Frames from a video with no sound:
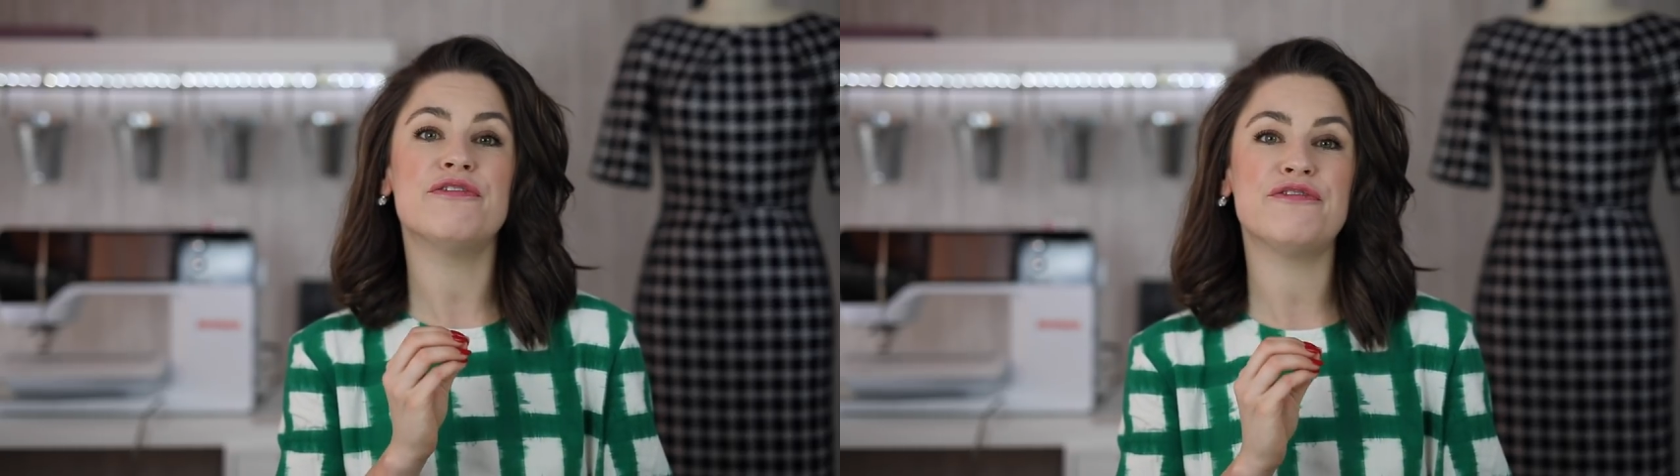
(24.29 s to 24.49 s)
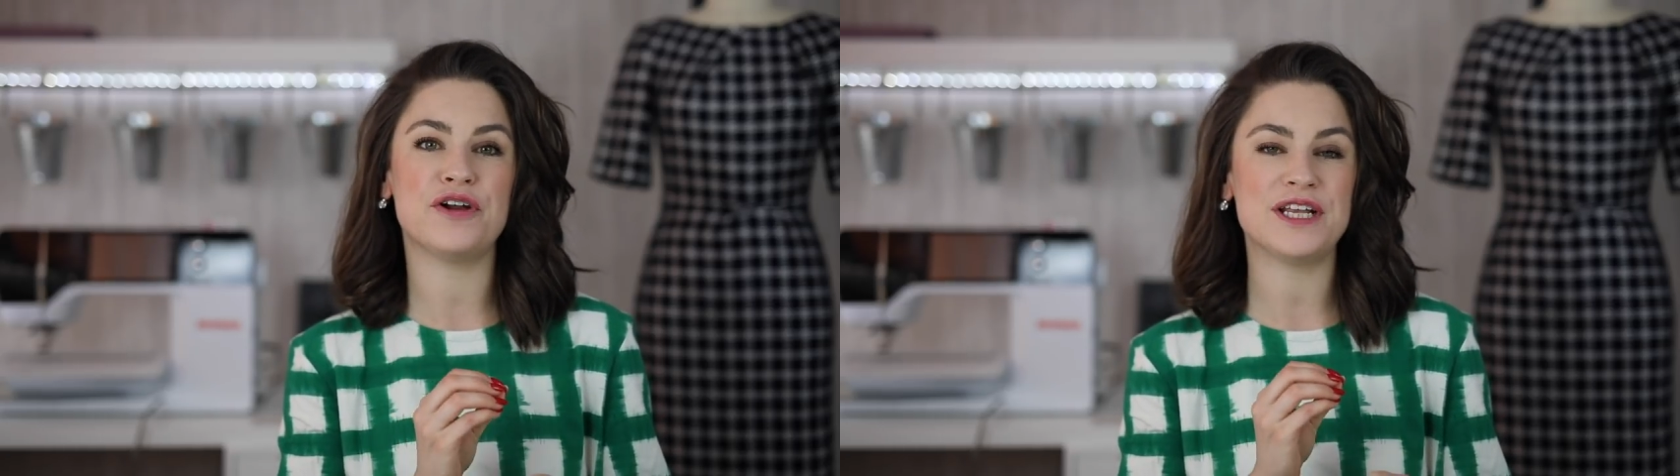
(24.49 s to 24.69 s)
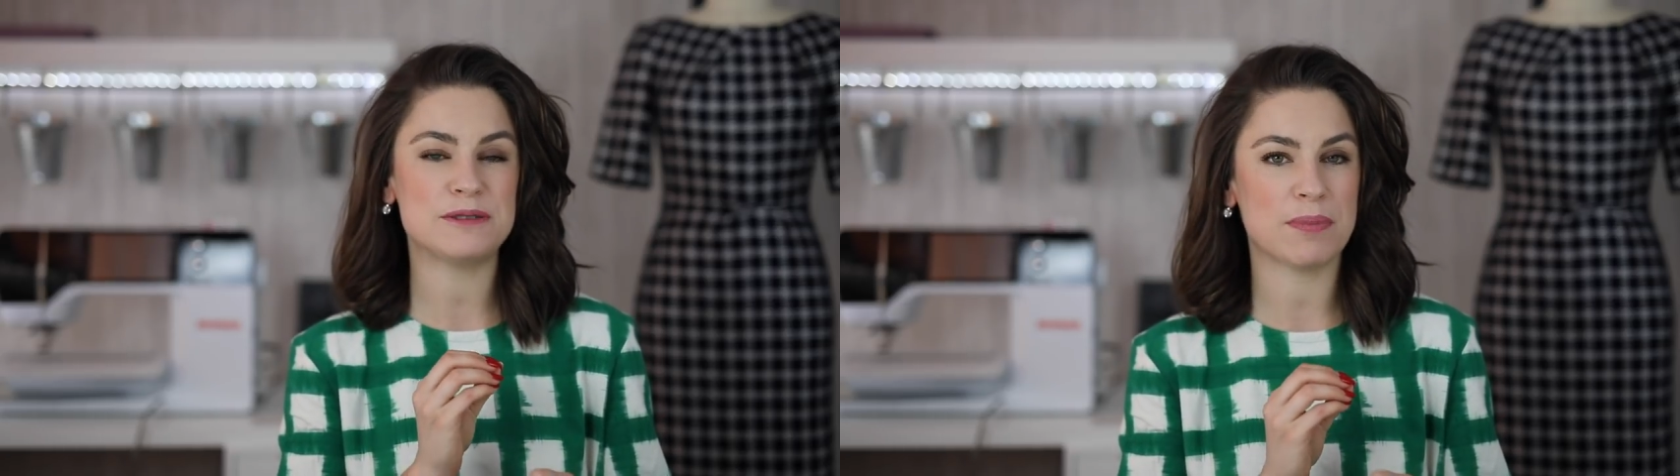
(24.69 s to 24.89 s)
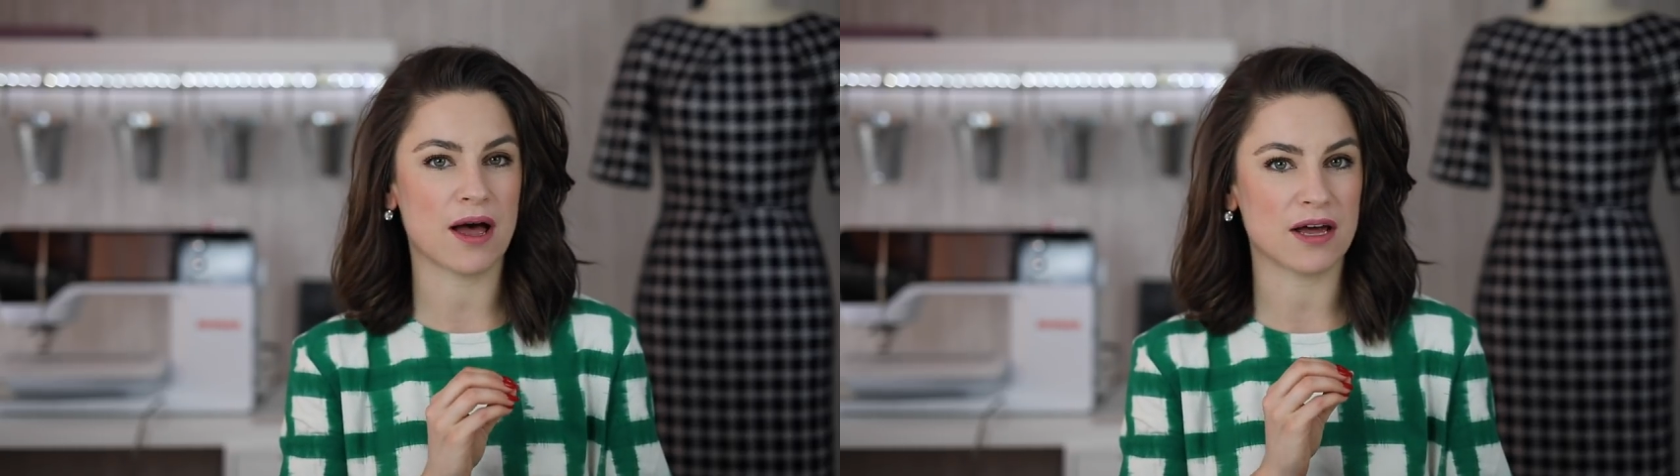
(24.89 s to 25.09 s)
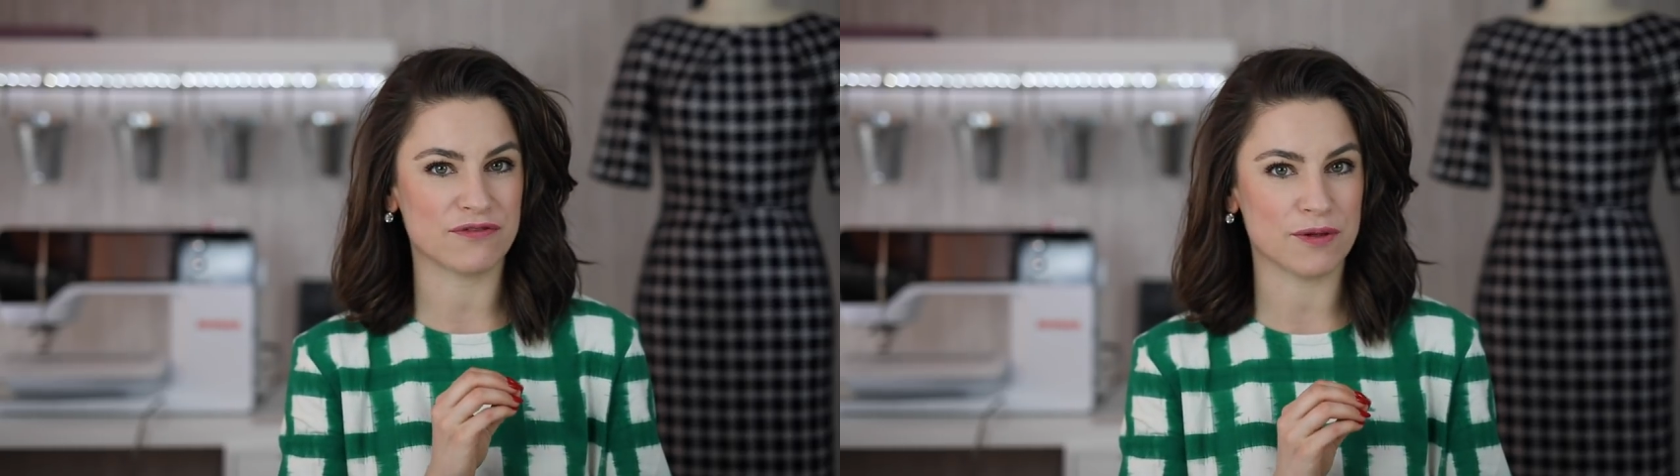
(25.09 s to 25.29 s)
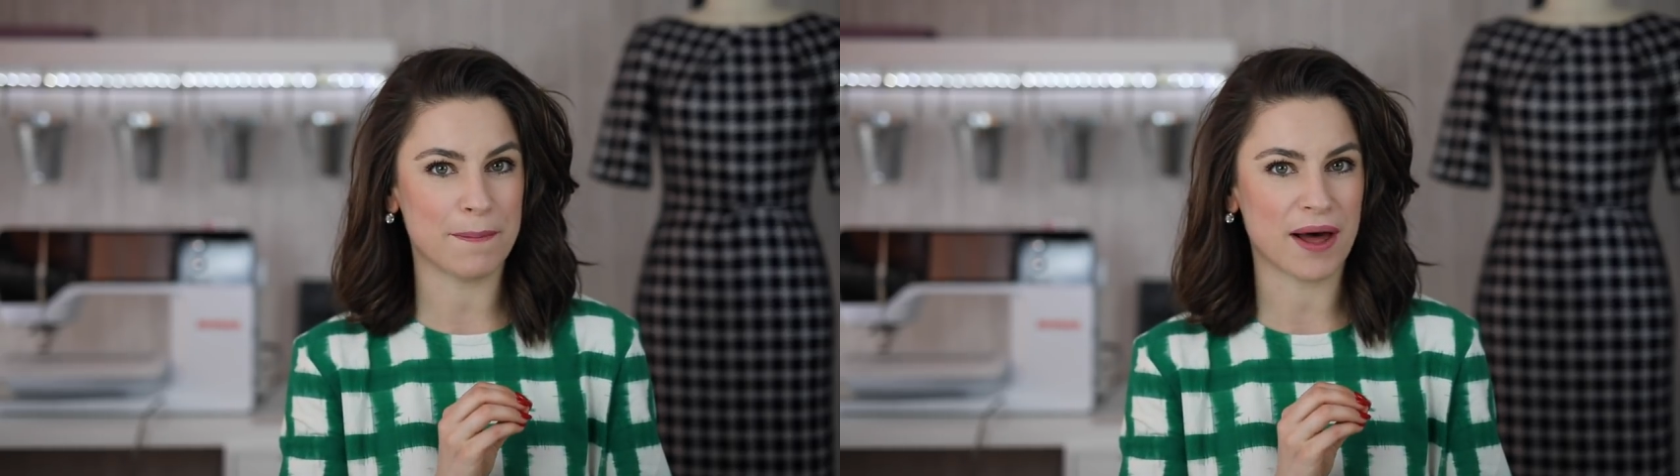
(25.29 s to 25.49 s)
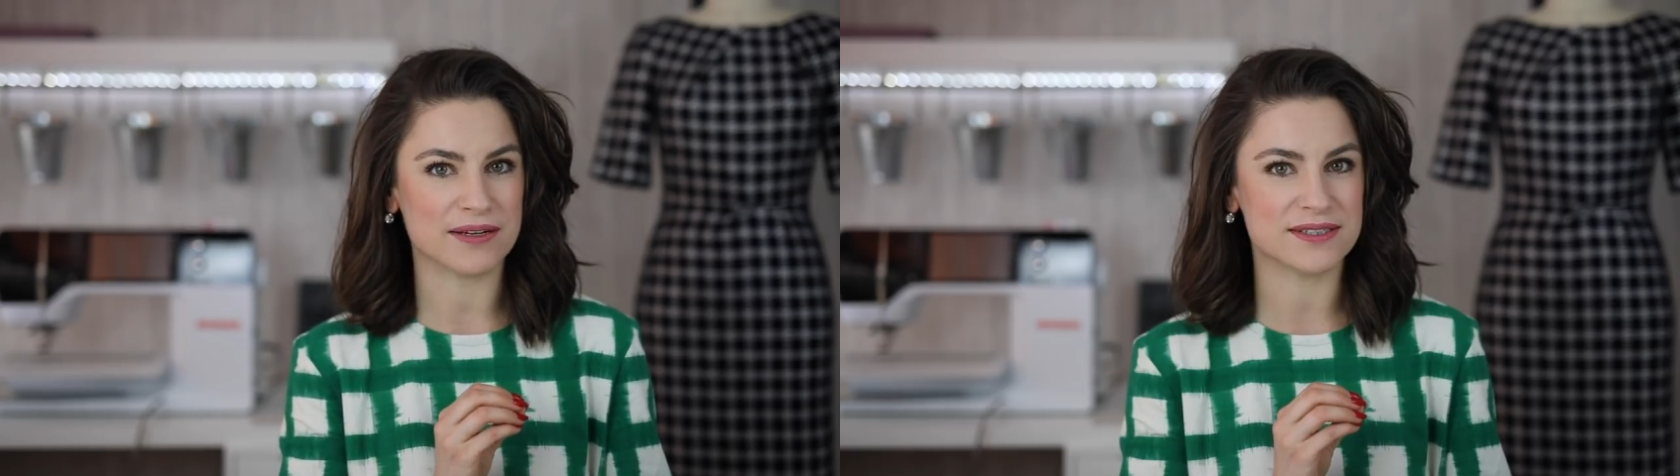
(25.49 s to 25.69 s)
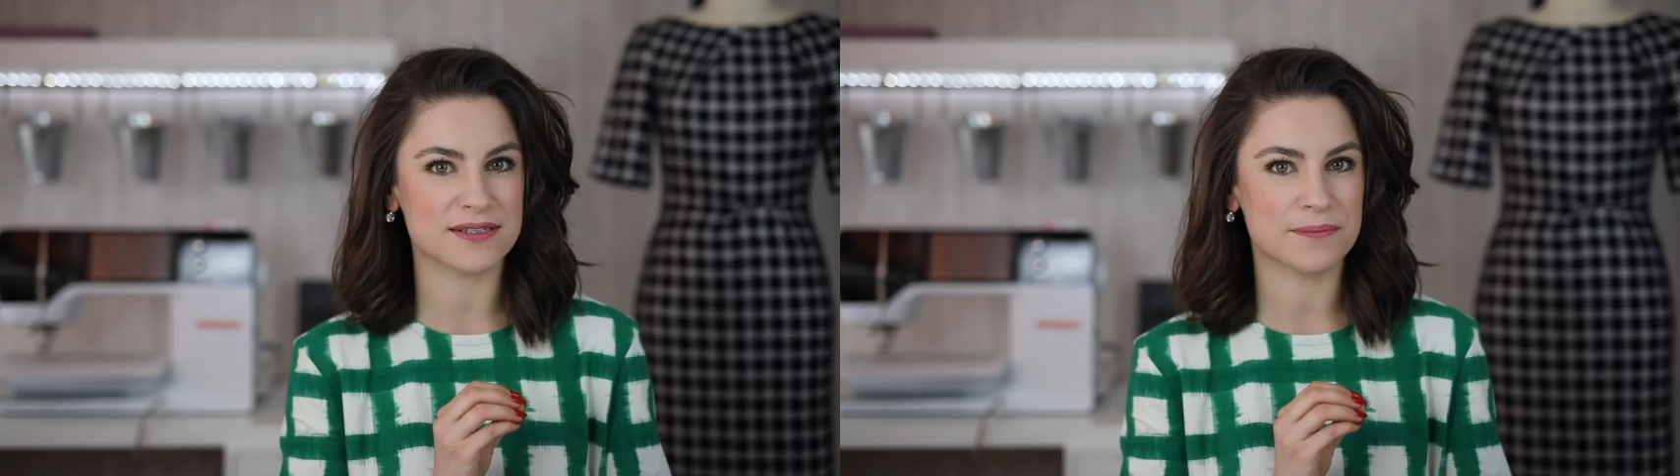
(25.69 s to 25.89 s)
the fullest part of the
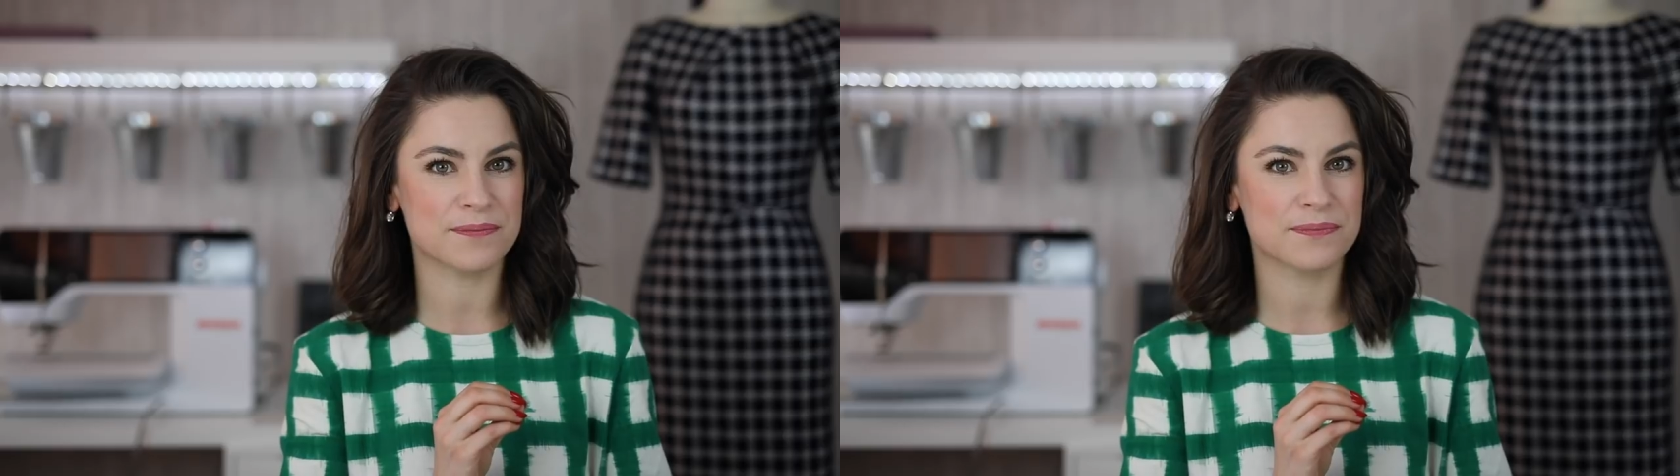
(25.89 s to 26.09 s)
bust.